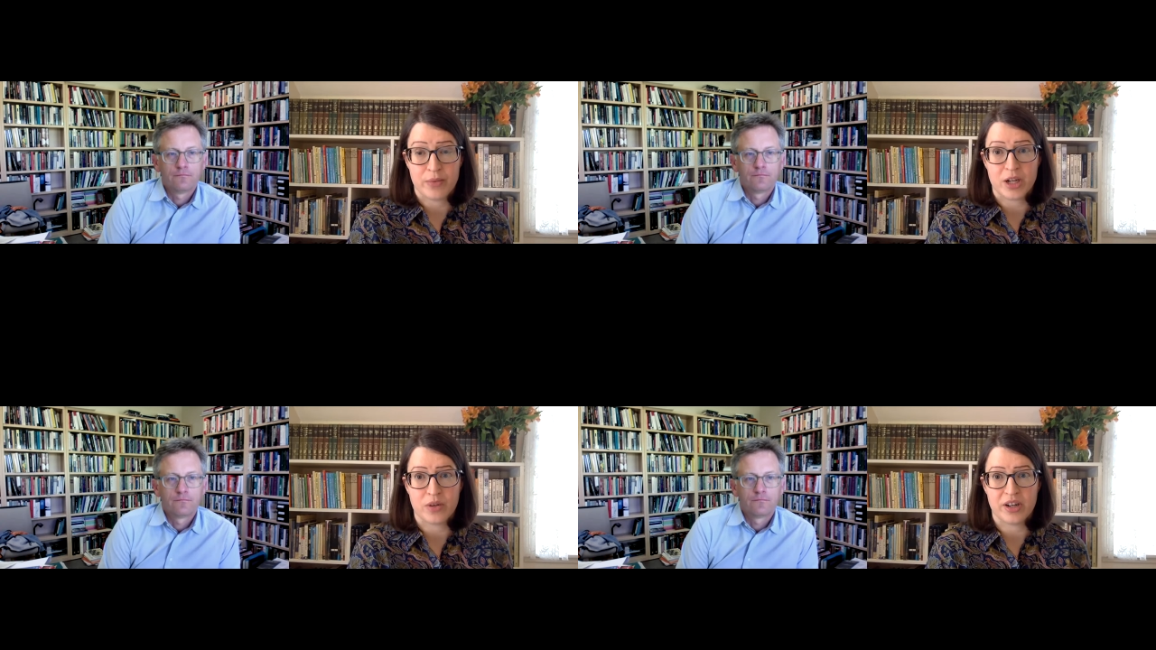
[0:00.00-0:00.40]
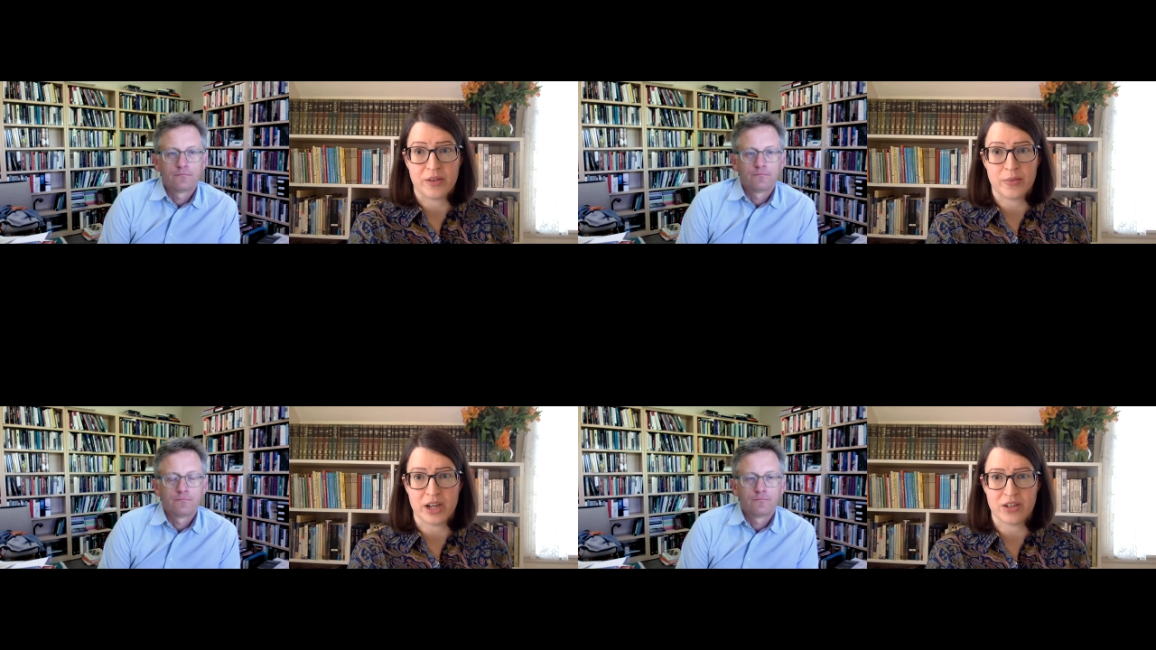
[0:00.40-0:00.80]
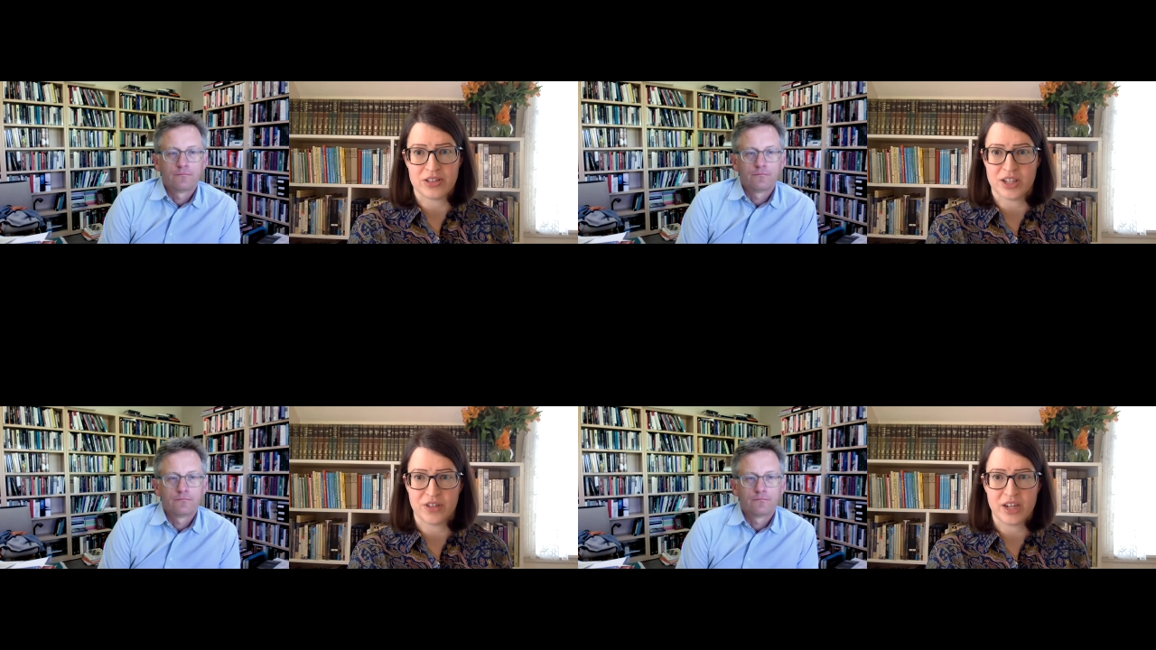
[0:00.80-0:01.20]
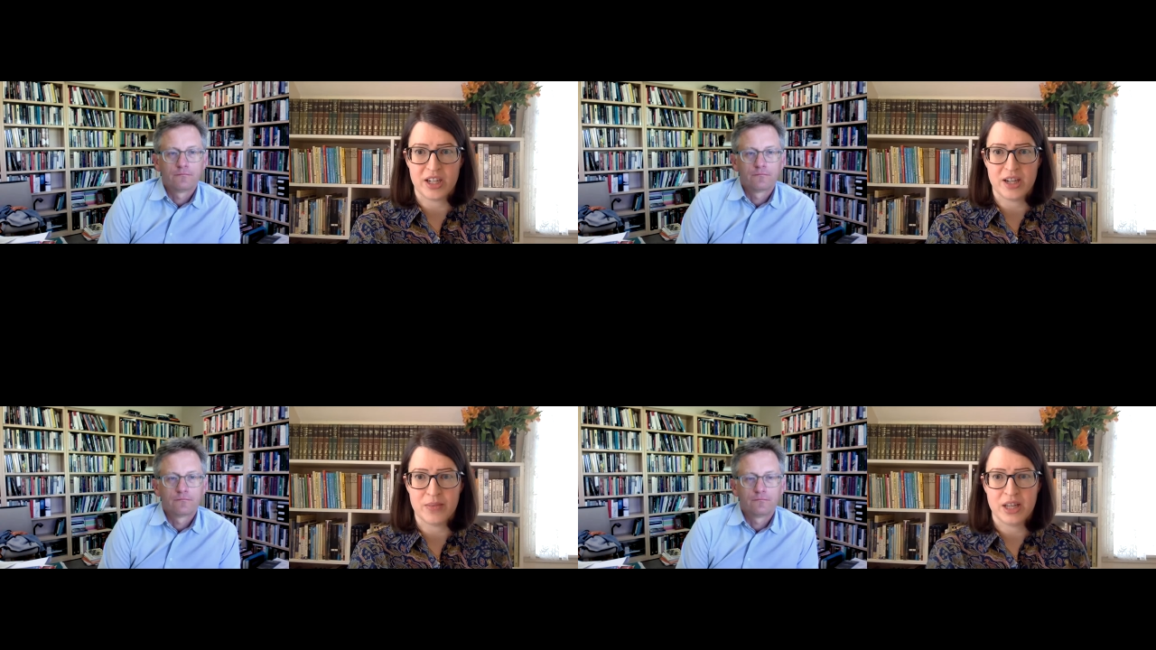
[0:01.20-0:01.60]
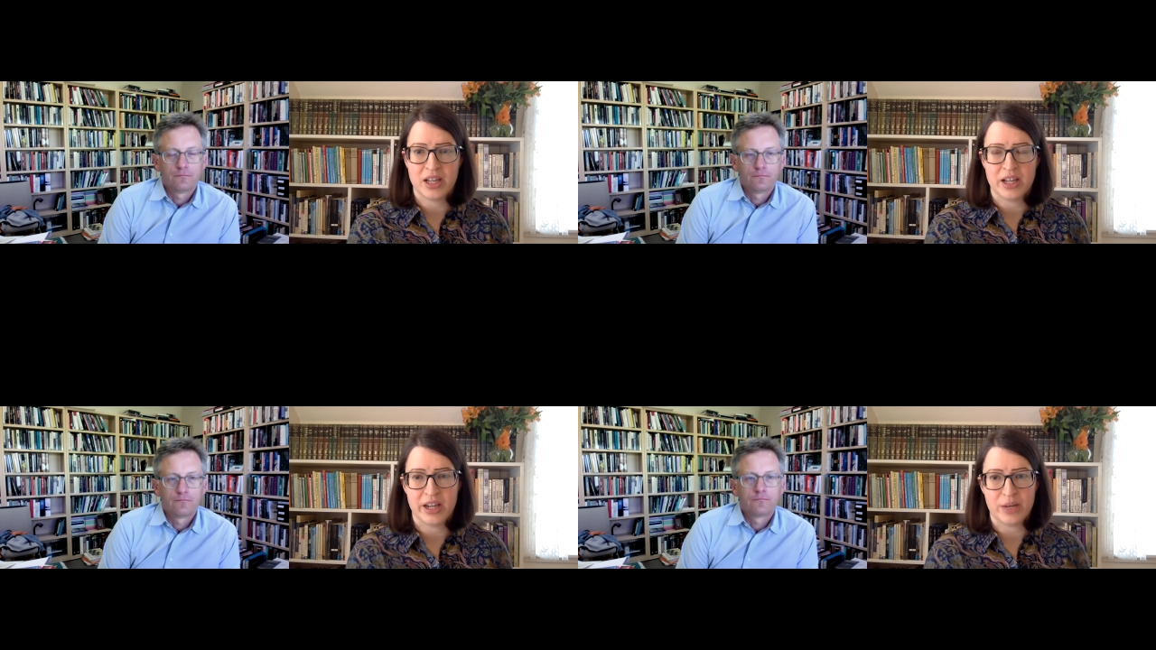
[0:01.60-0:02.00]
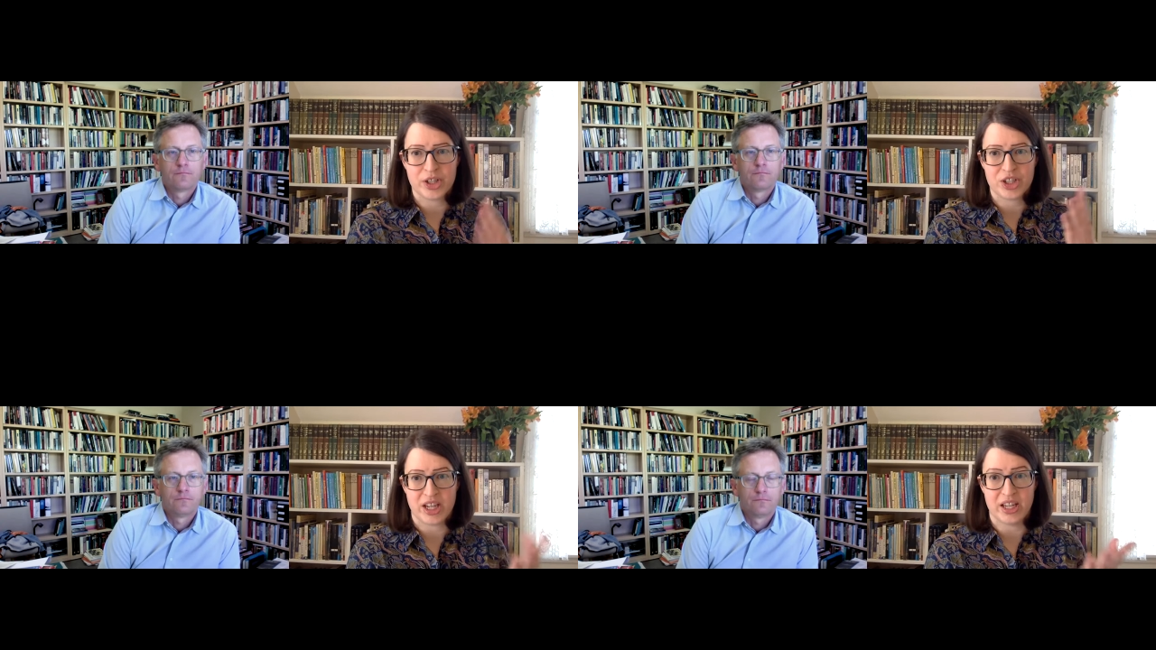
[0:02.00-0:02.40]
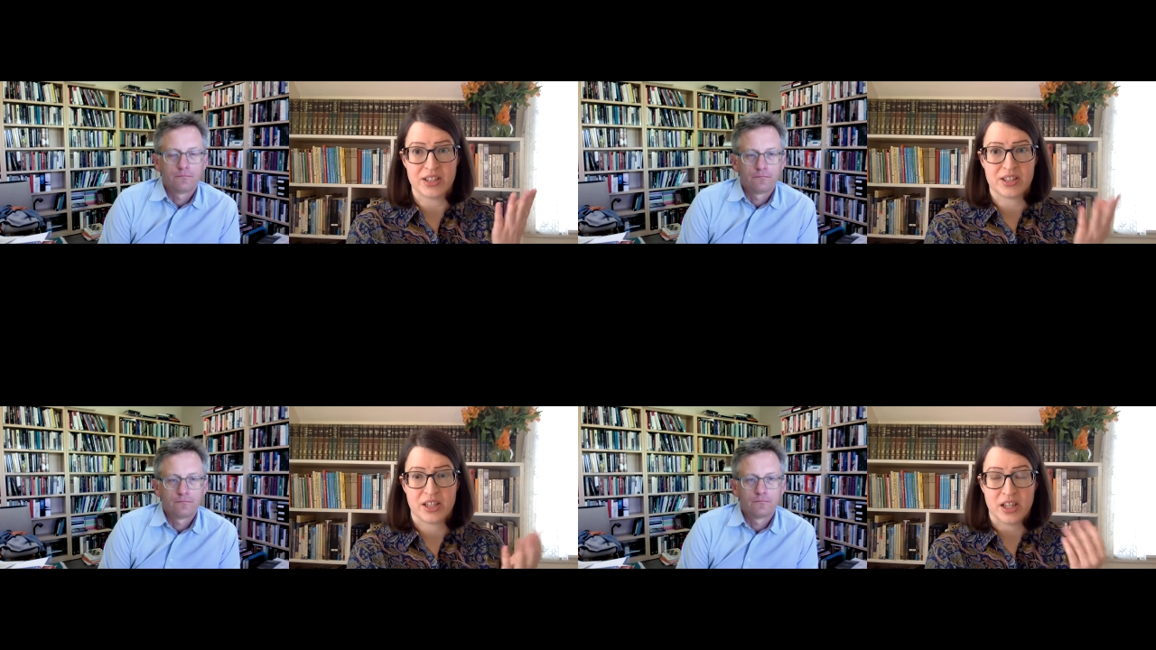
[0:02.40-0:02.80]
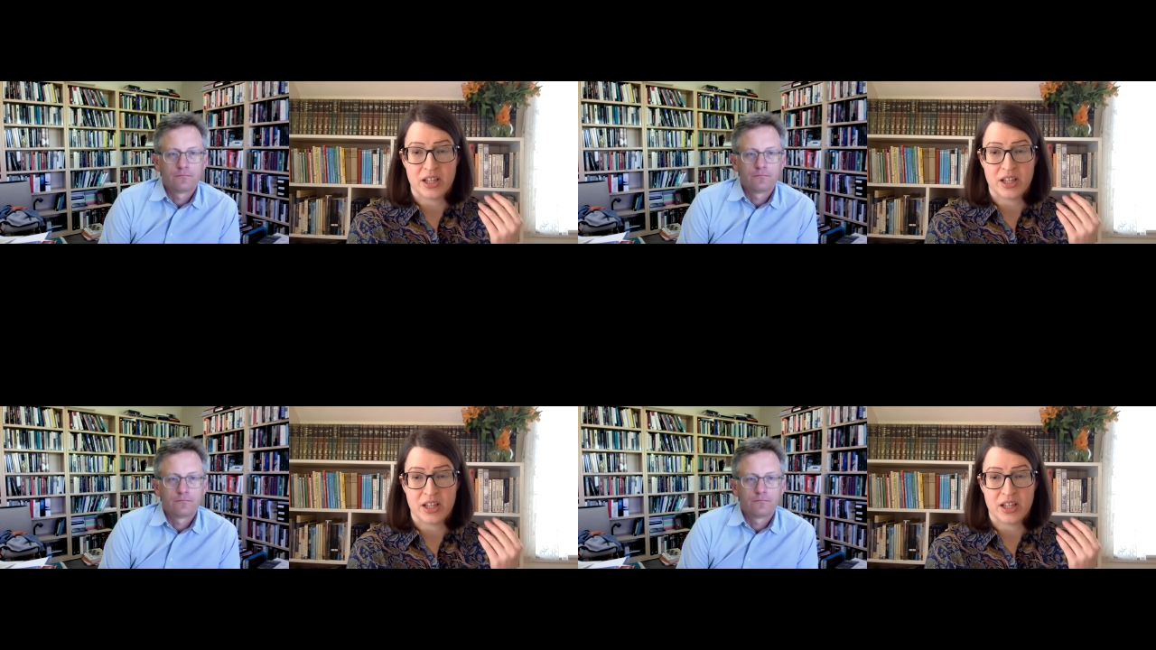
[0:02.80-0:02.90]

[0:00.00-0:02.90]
Speaker 1: pick one of the models at random, in which case,